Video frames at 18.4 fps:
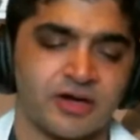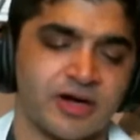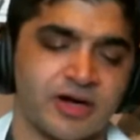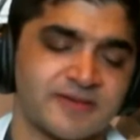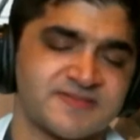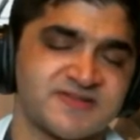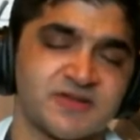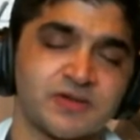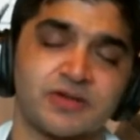you're
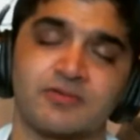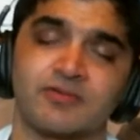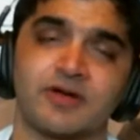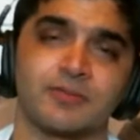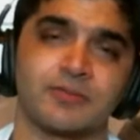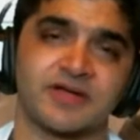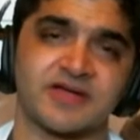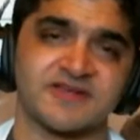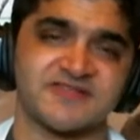absolutely
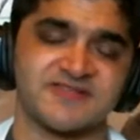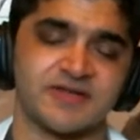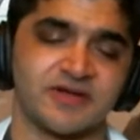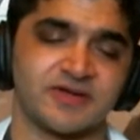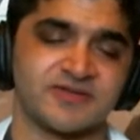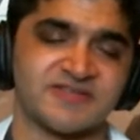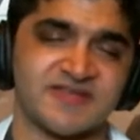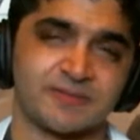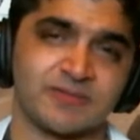right, because
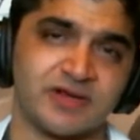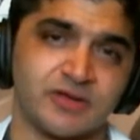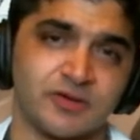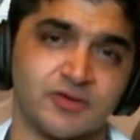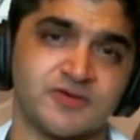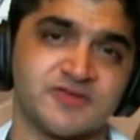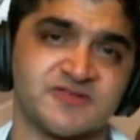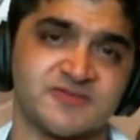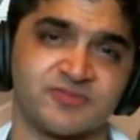somebody
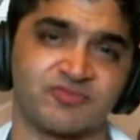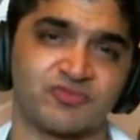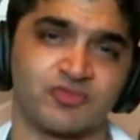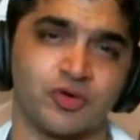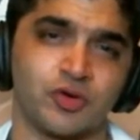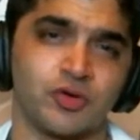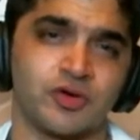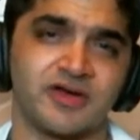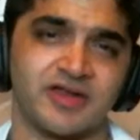who's
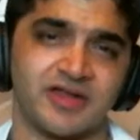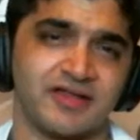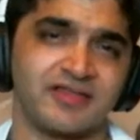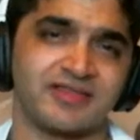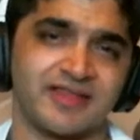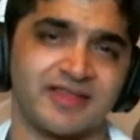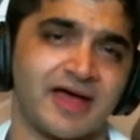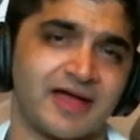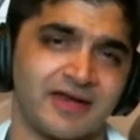rooted
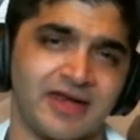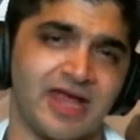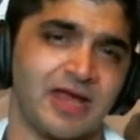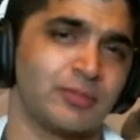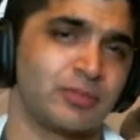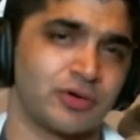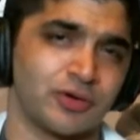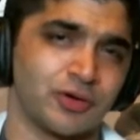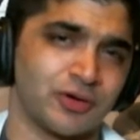in that
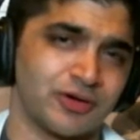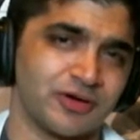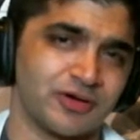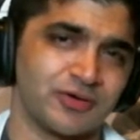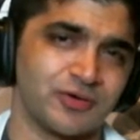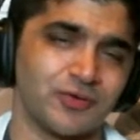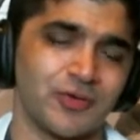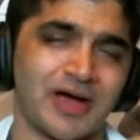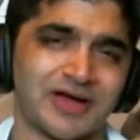neighborhood,
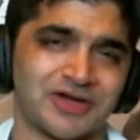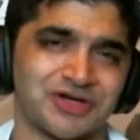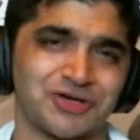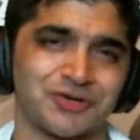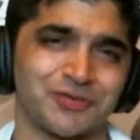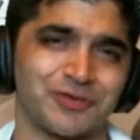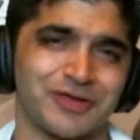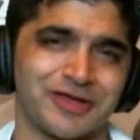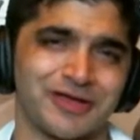who
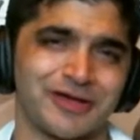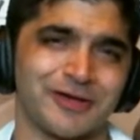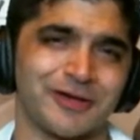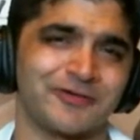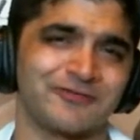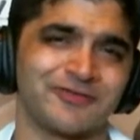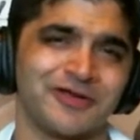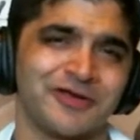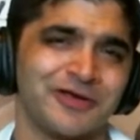actually kind
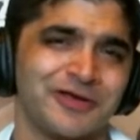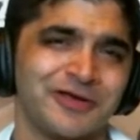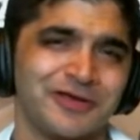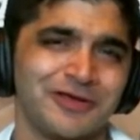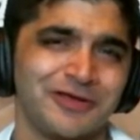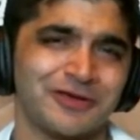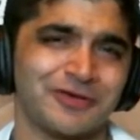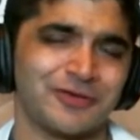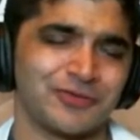of
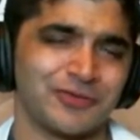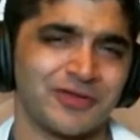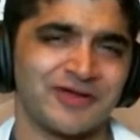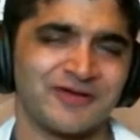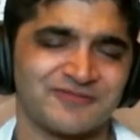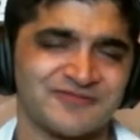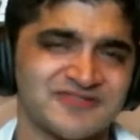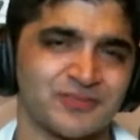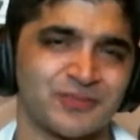
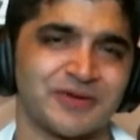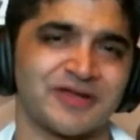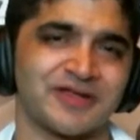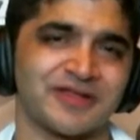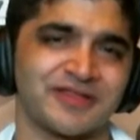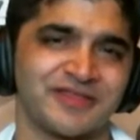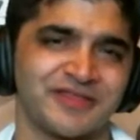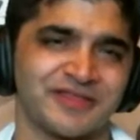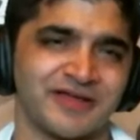lives
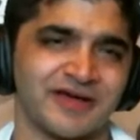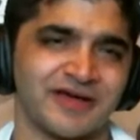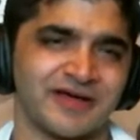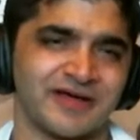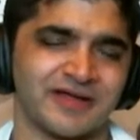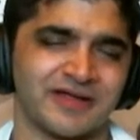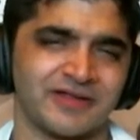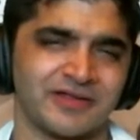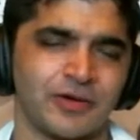with
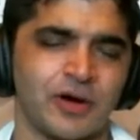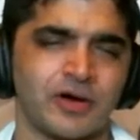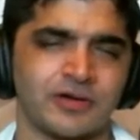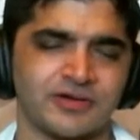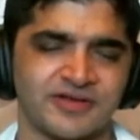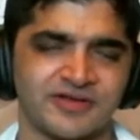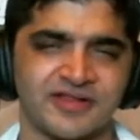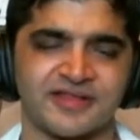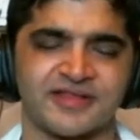
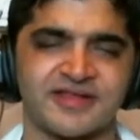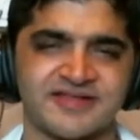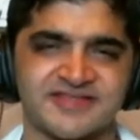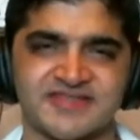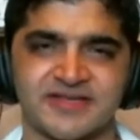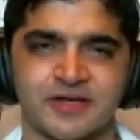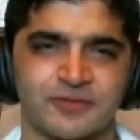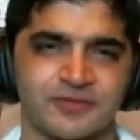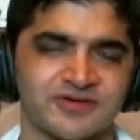all of the things
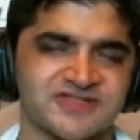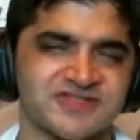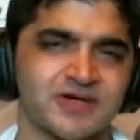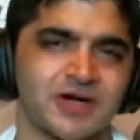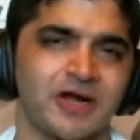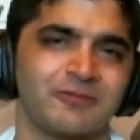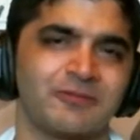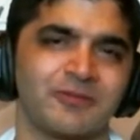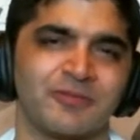that you were
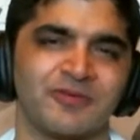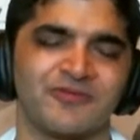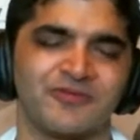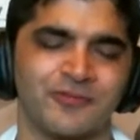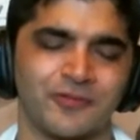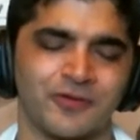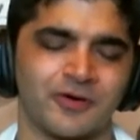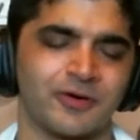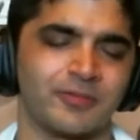describing
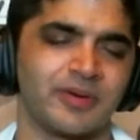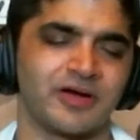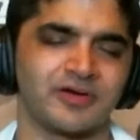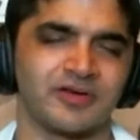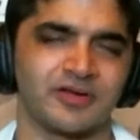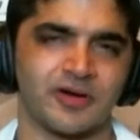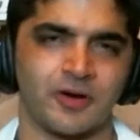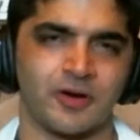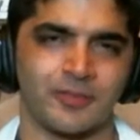before about
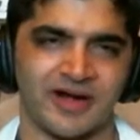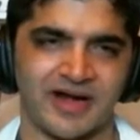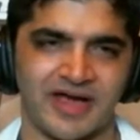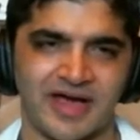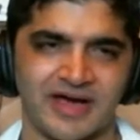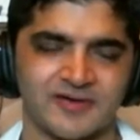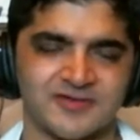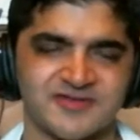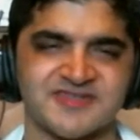about
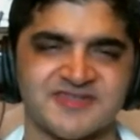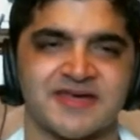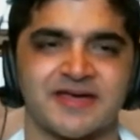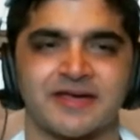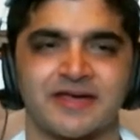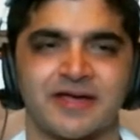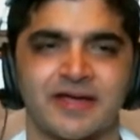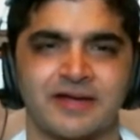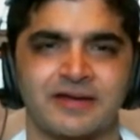
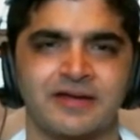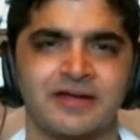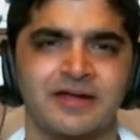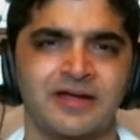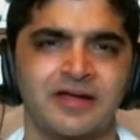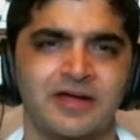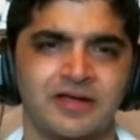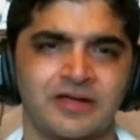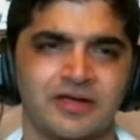housing and
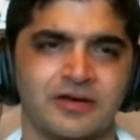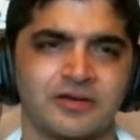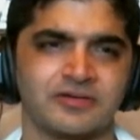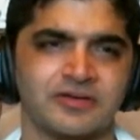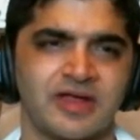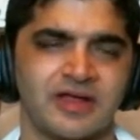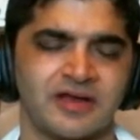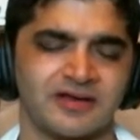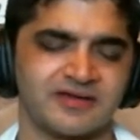
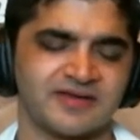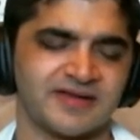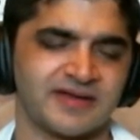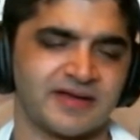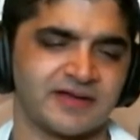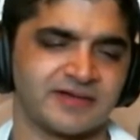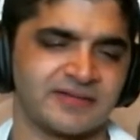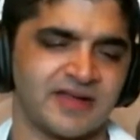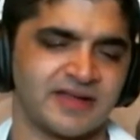and
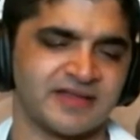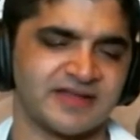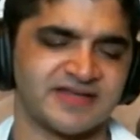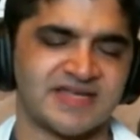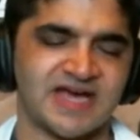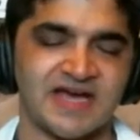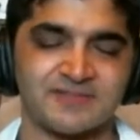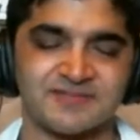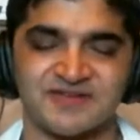the
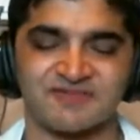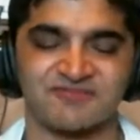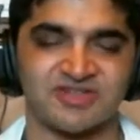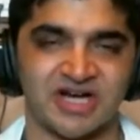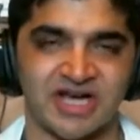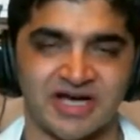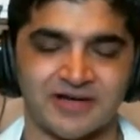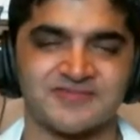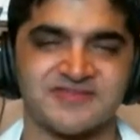types of
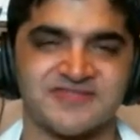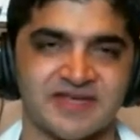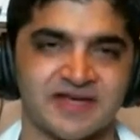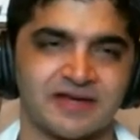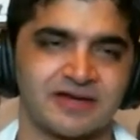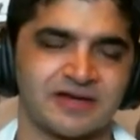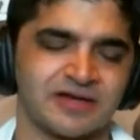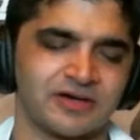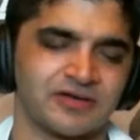jobs
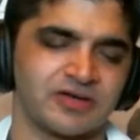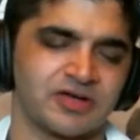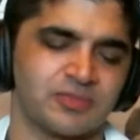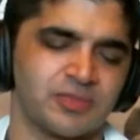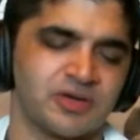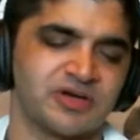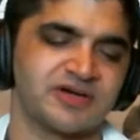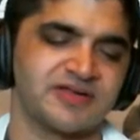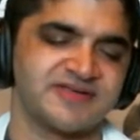that
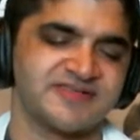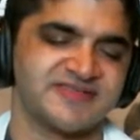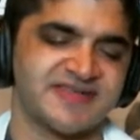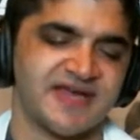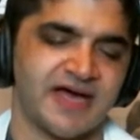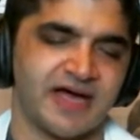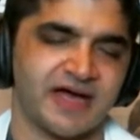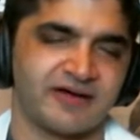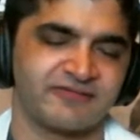communities
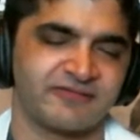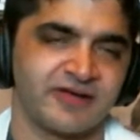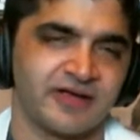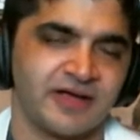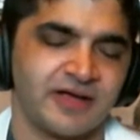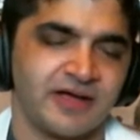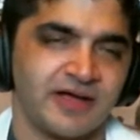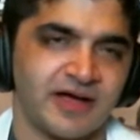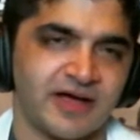have.
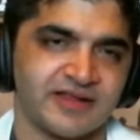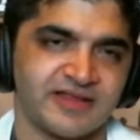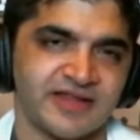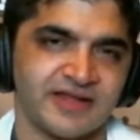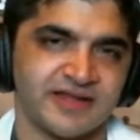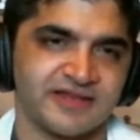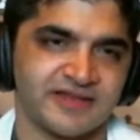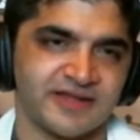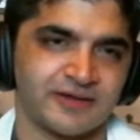I
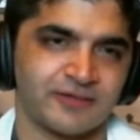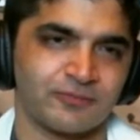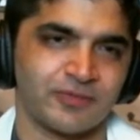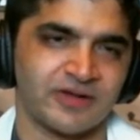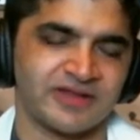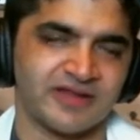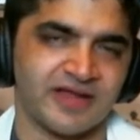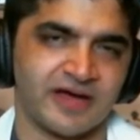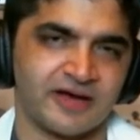think that
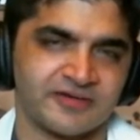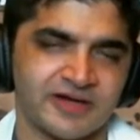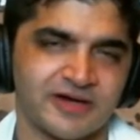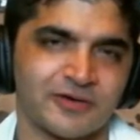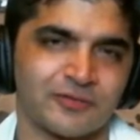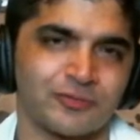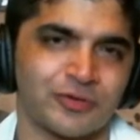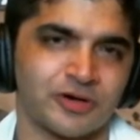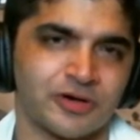when the
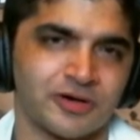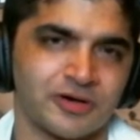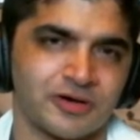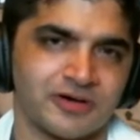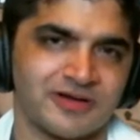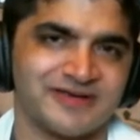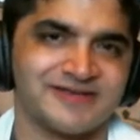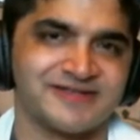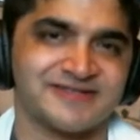healthcare
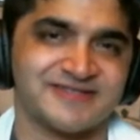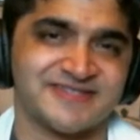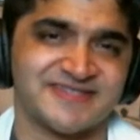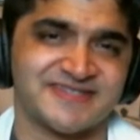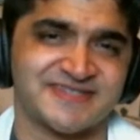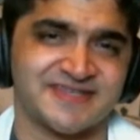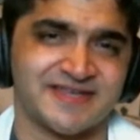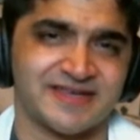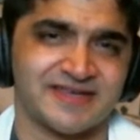worker
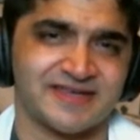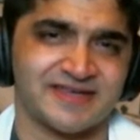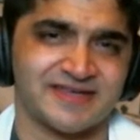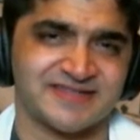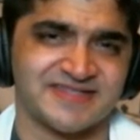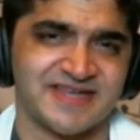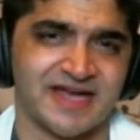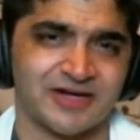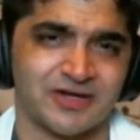is
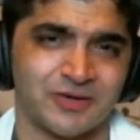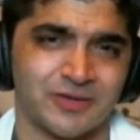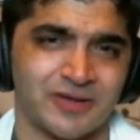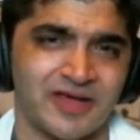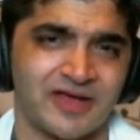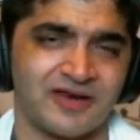actually